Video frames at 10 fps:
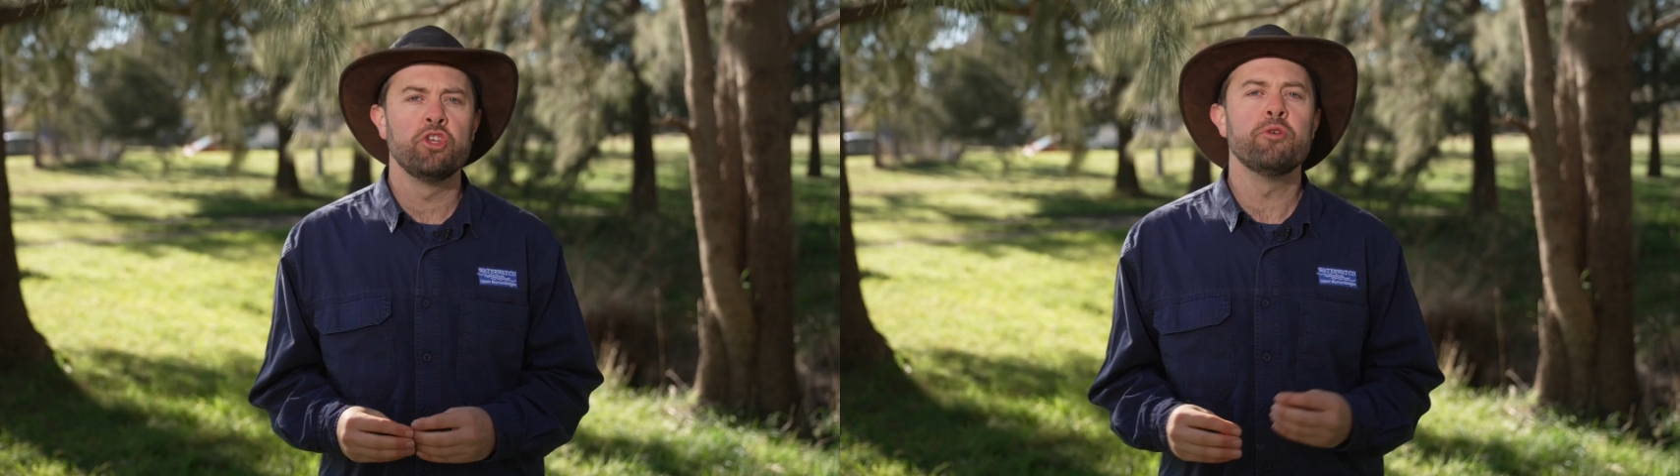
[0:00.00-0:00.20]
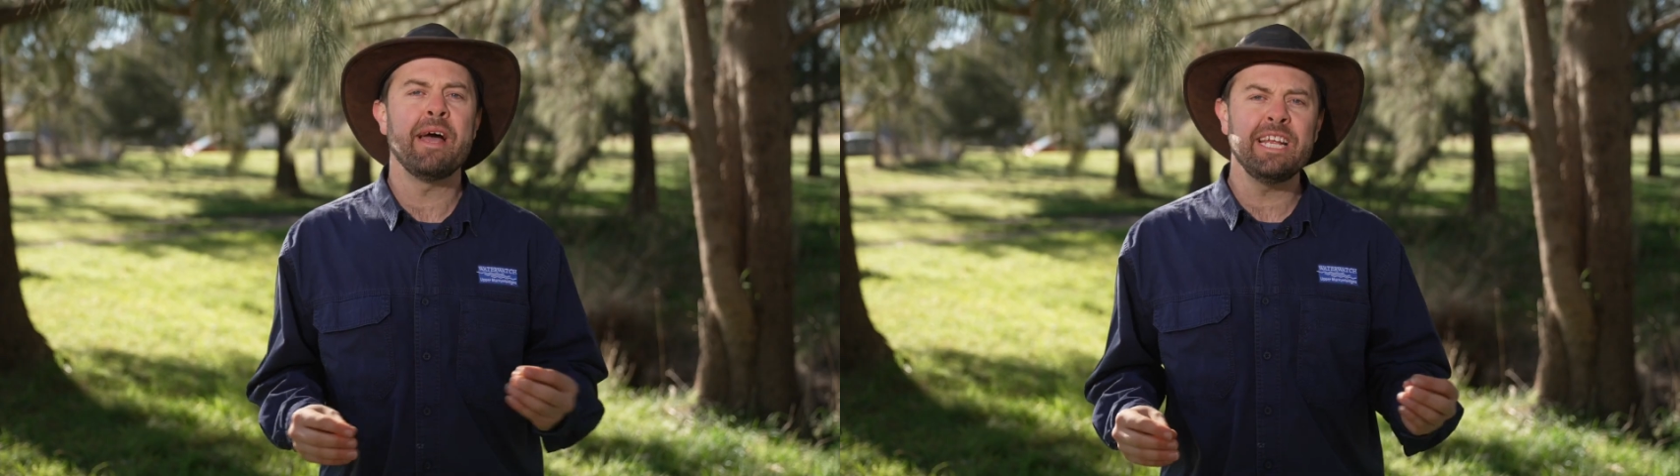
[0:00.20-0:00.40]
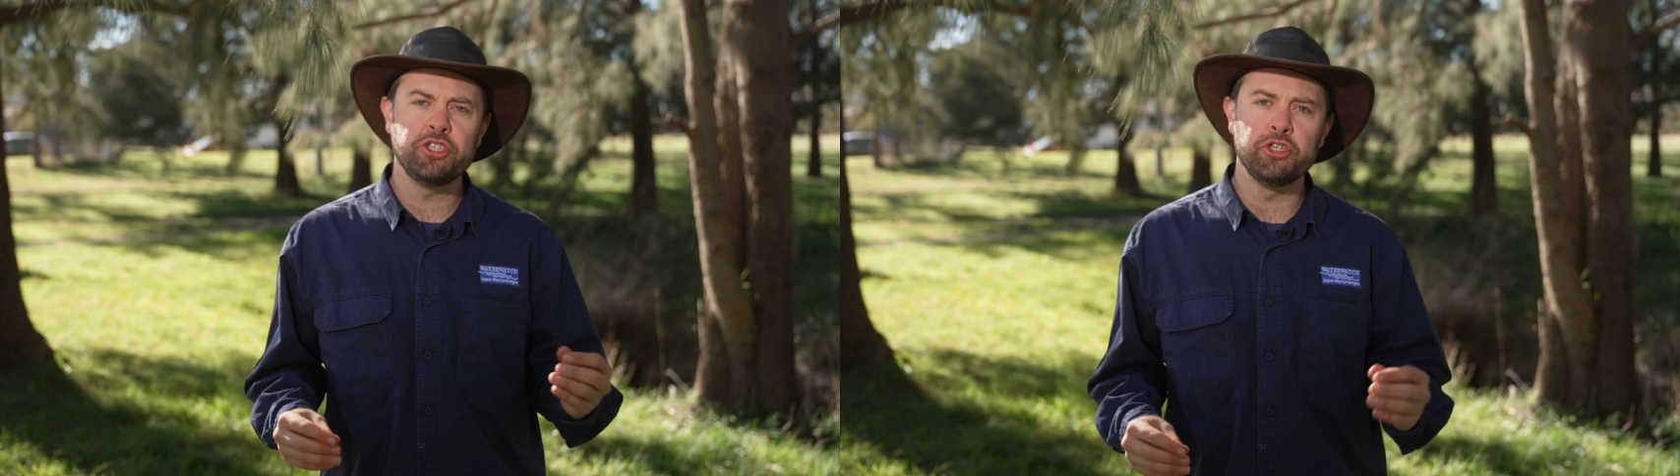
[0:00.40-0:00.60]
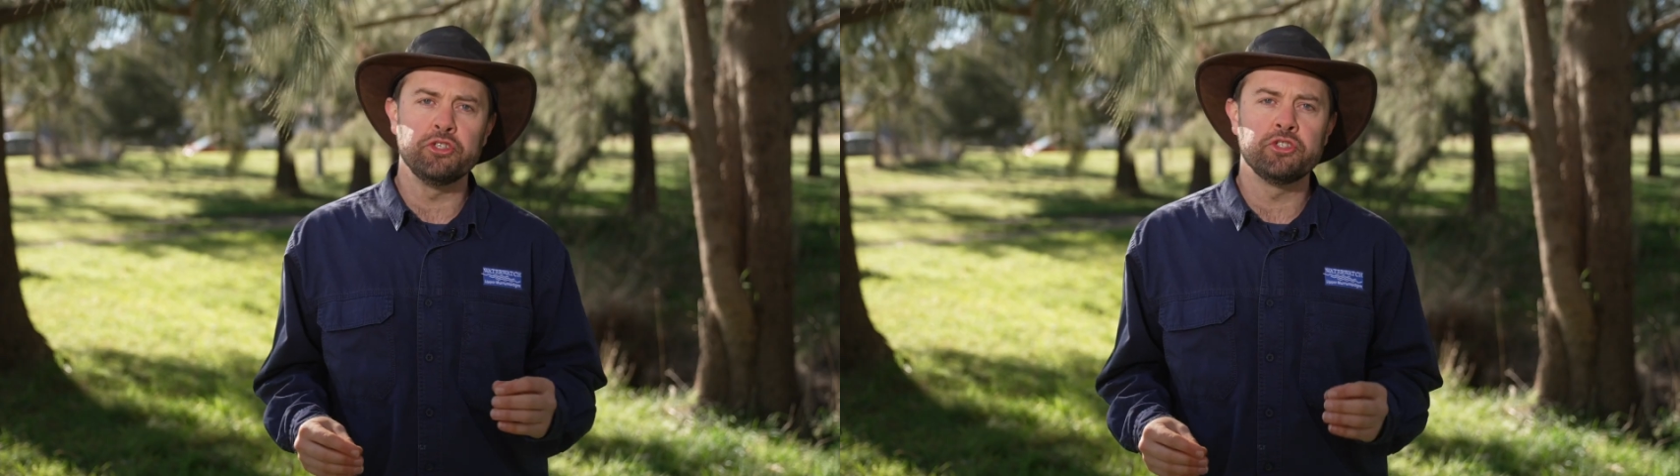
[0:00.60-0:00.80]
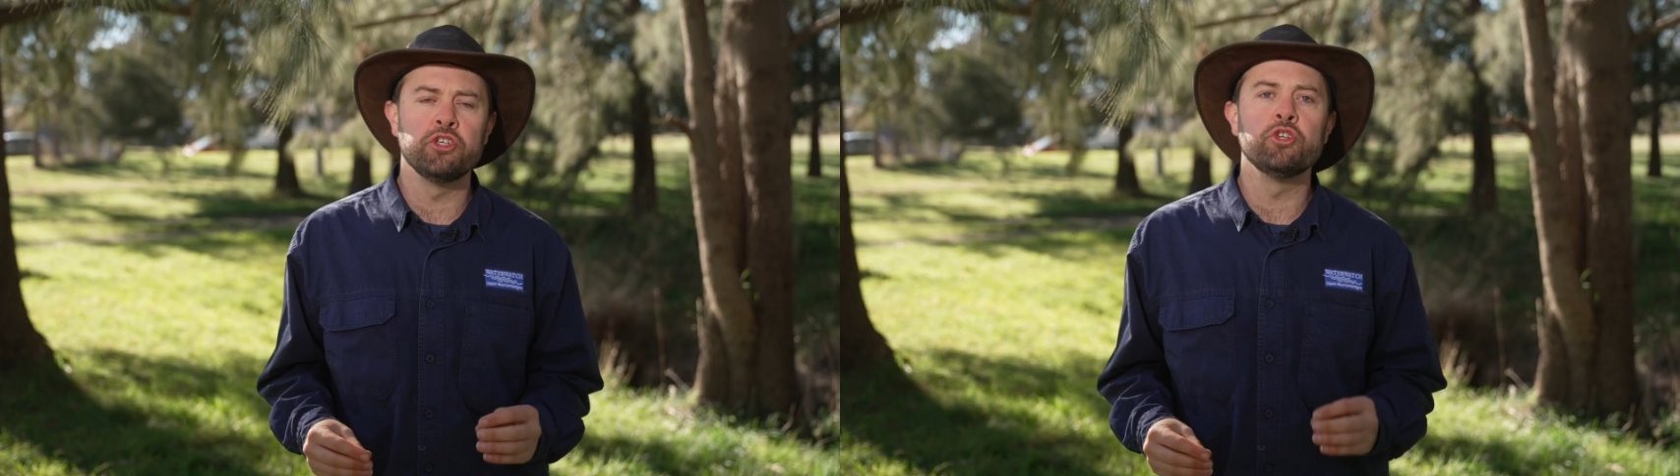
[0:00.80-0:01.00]
You may
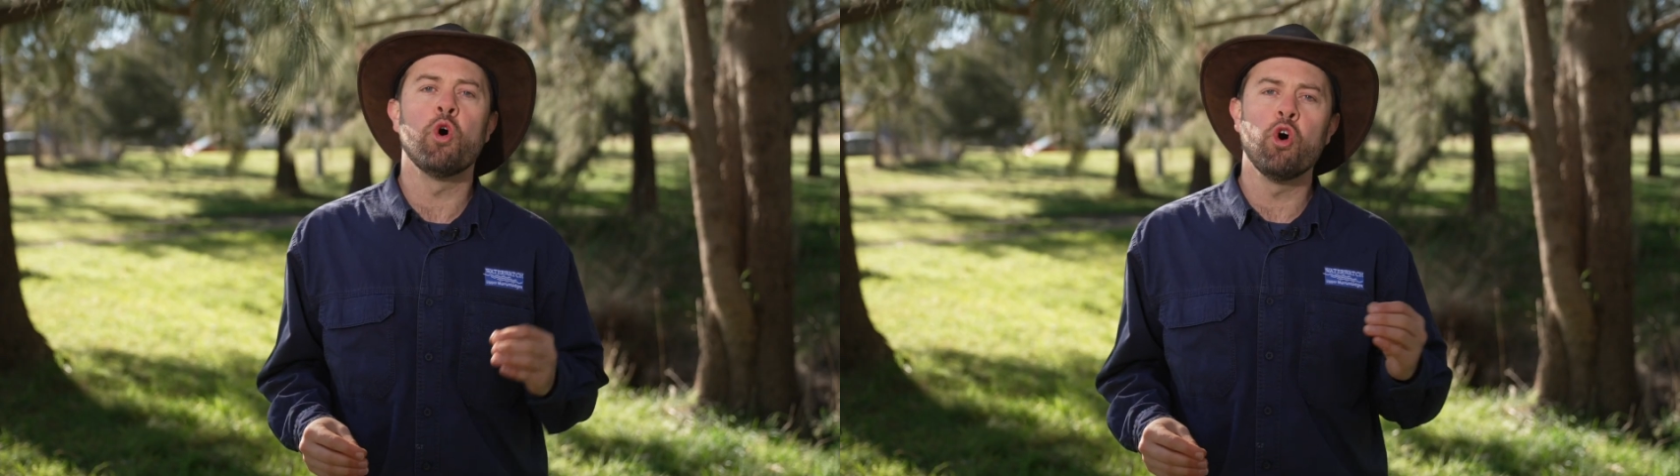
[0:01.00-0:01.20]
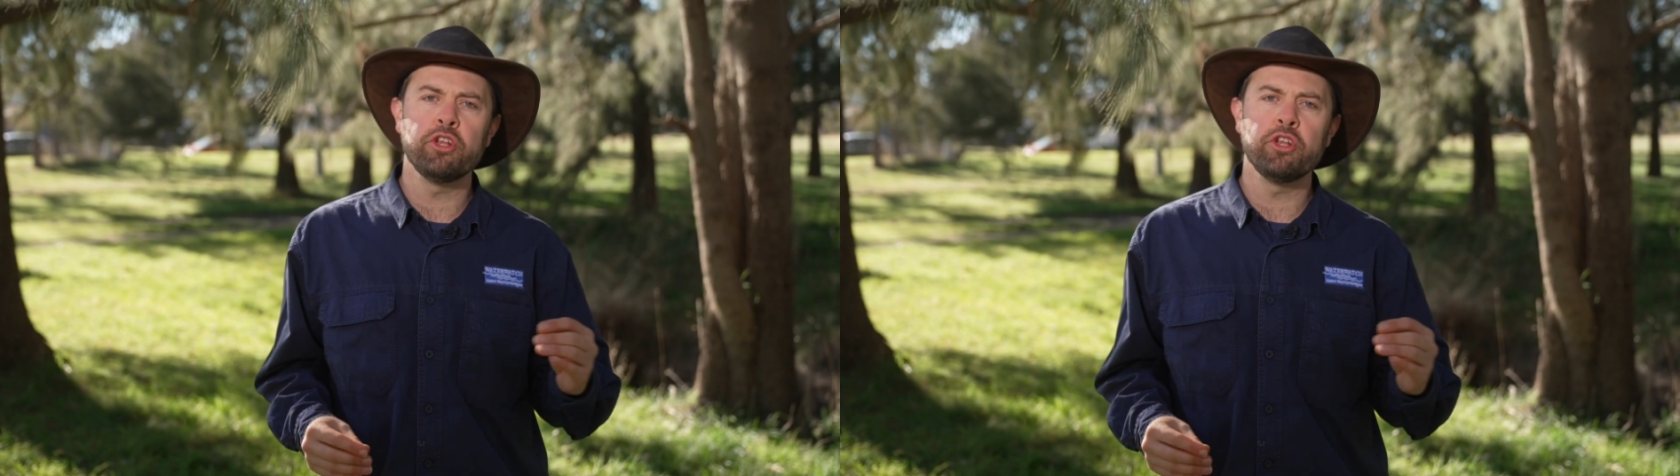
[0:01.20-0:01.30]
choose to do all